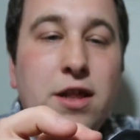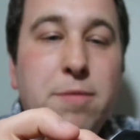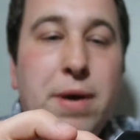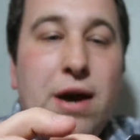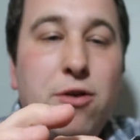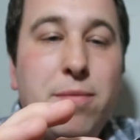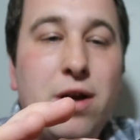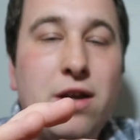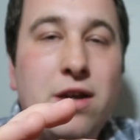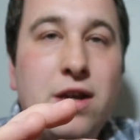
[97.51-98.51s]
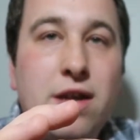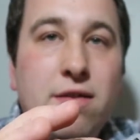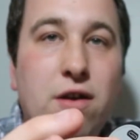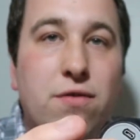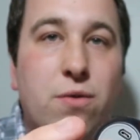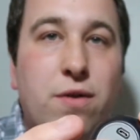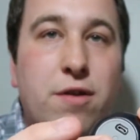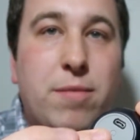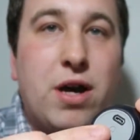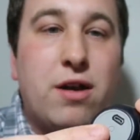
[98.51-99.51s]
The power button is also on
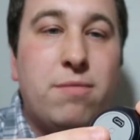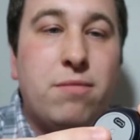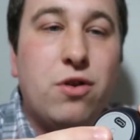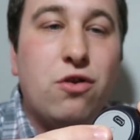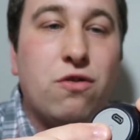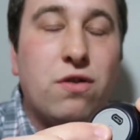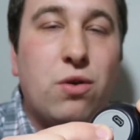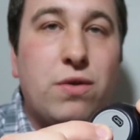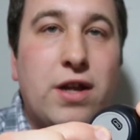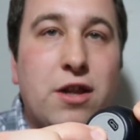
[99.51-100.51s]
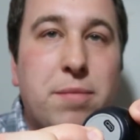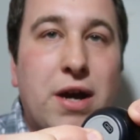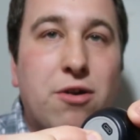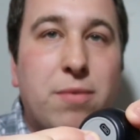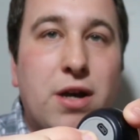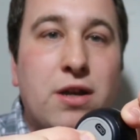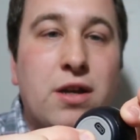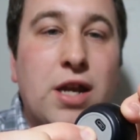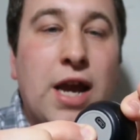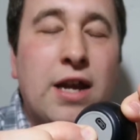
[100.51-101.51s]
the bottom. You just hold down the power
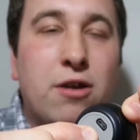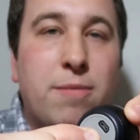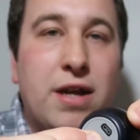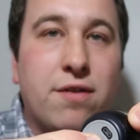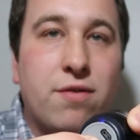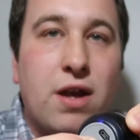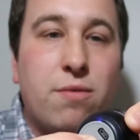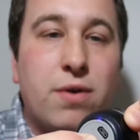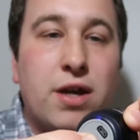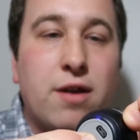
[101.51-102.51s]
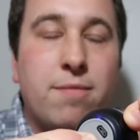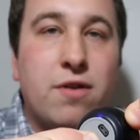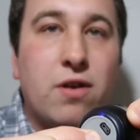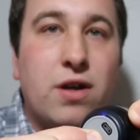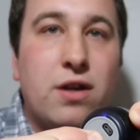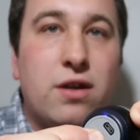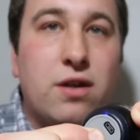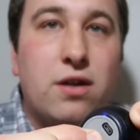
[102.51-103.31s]
button and it'll make a sound when it comes on.